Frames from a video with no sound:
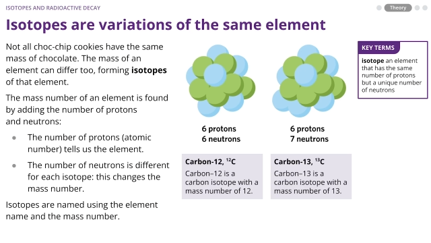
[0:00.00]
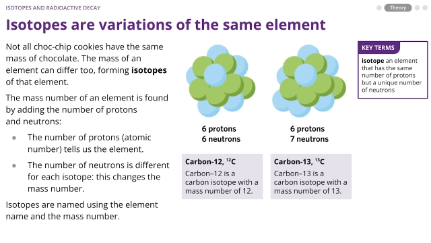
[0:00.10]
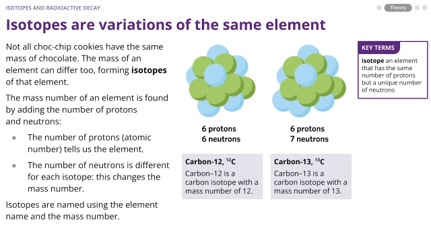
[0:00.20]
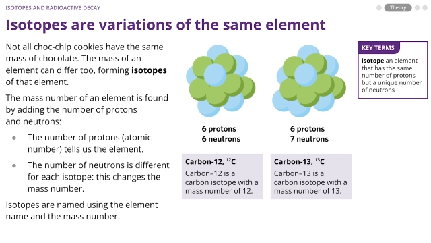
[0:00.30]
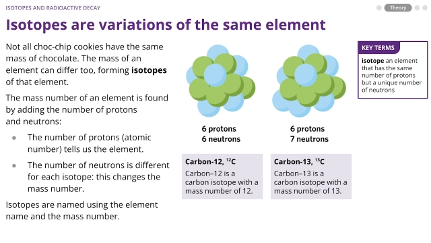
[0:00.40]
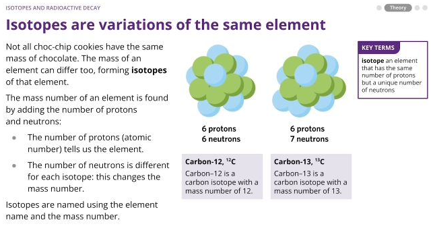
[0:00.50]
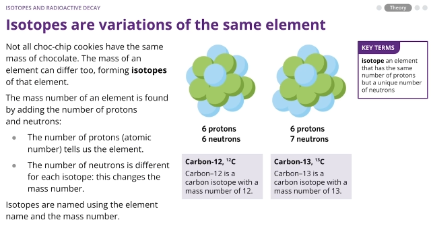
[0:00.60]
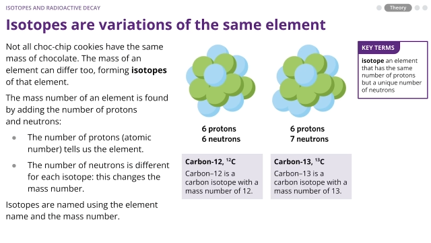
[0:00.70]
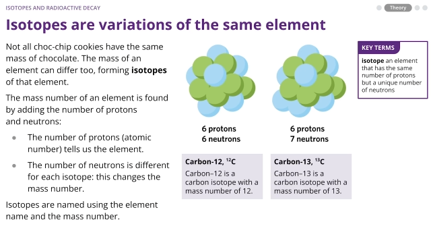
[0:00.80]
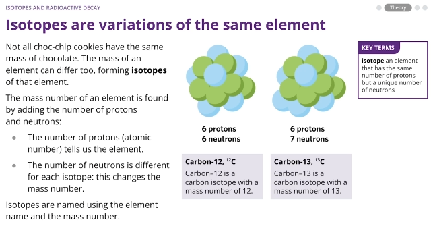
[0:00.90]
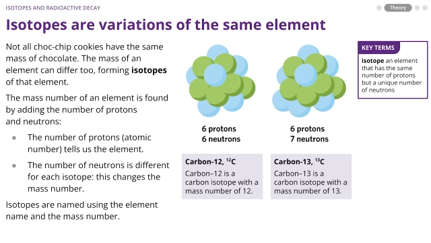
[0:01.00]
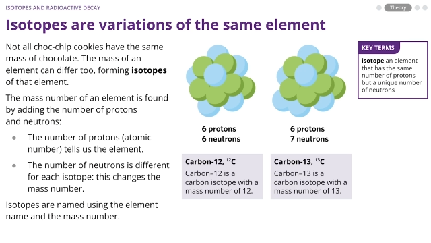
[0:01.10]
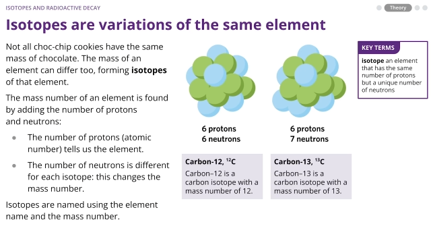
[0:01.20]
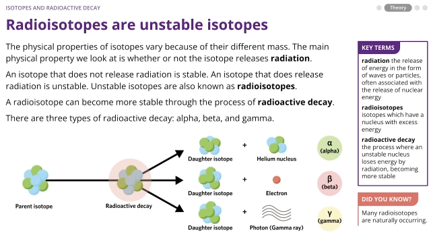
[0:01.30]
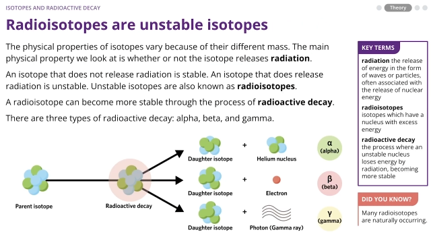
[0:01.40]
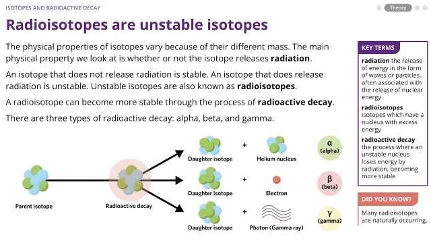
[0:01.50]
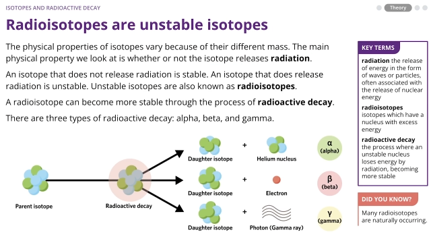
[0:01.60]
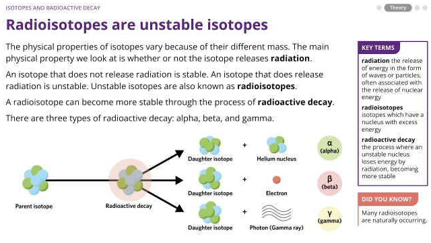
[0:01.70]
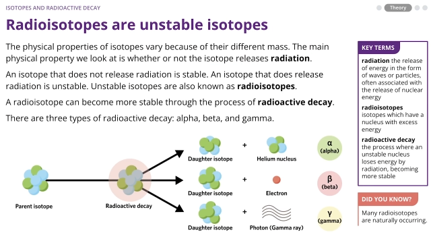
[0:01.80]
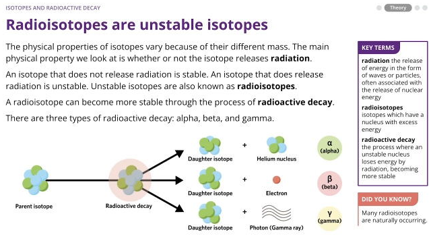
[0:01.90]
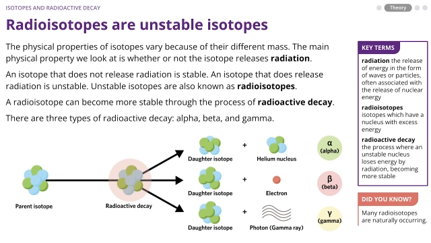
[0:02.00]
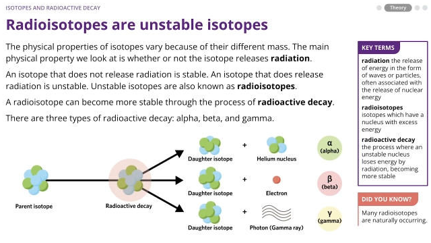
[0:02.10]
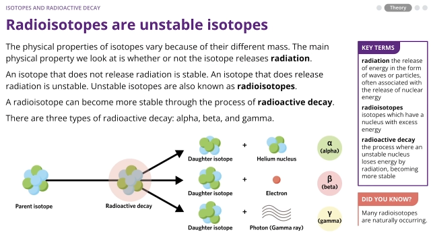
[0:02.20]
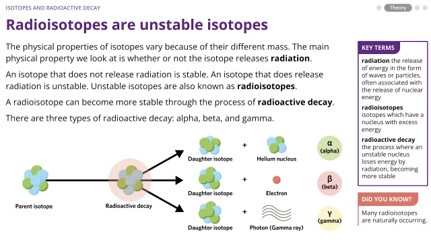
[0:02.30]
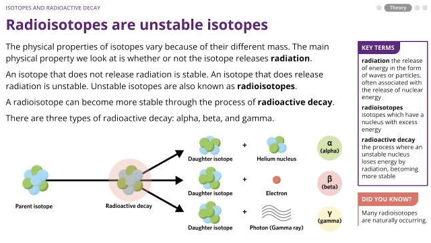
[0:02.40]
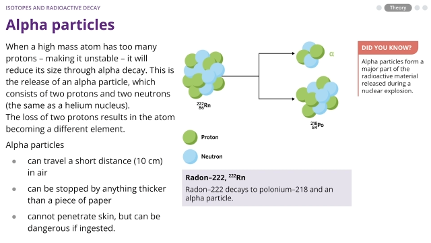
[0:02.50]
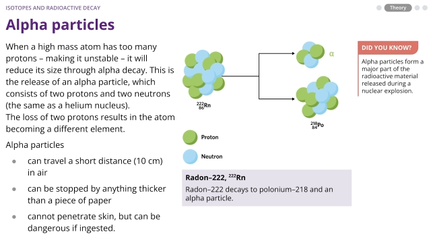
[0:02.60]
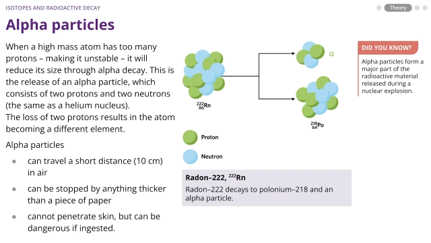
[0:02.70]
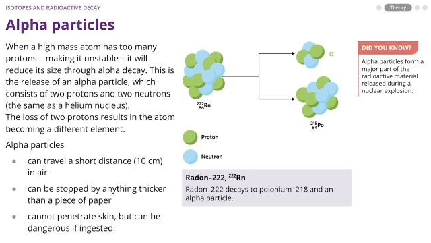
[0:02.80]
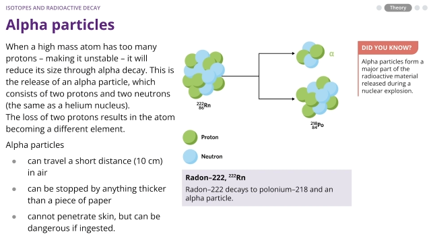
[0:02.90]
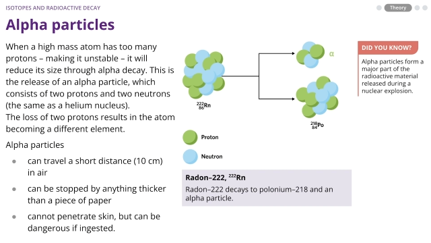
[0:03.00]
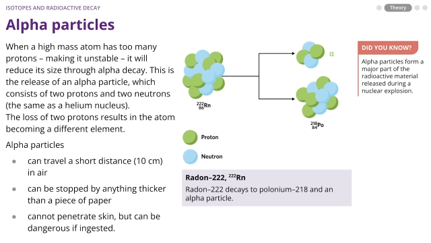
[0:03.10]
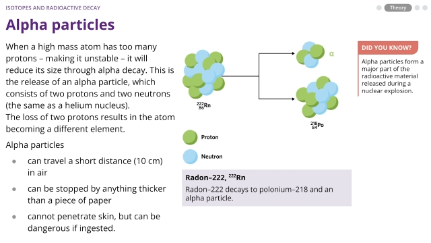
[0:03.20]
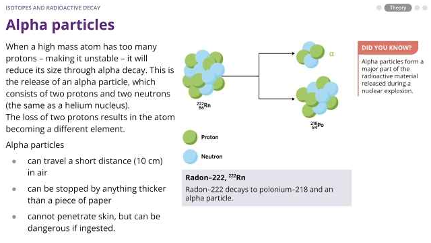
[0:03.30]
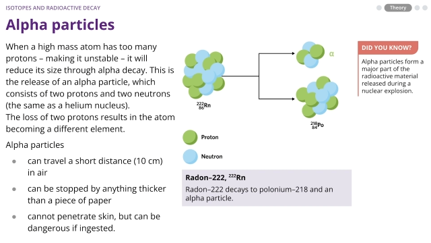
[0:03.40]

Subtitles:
[unreadable: no face in view]